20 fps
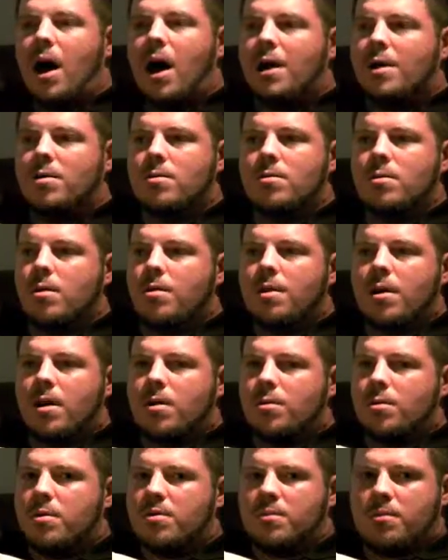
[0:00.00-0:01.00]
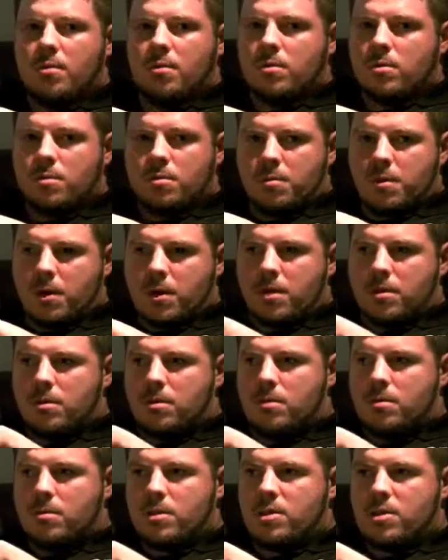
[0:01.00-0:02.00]
I don't know that I would have ordered one
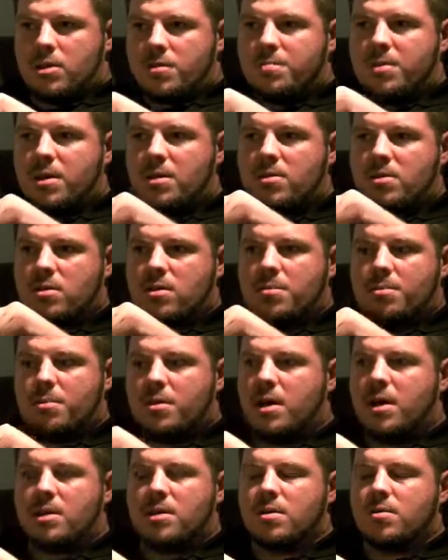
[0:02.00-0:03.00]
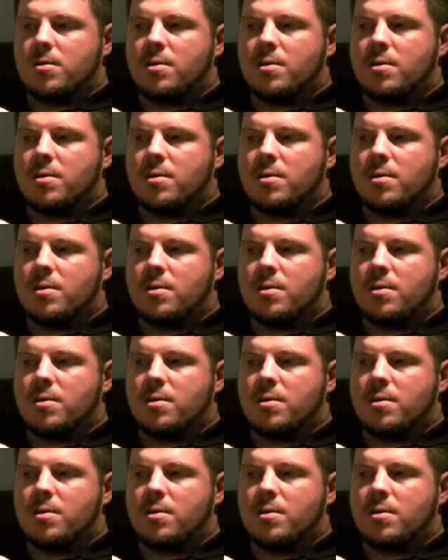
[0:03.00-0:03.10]
just because of the price.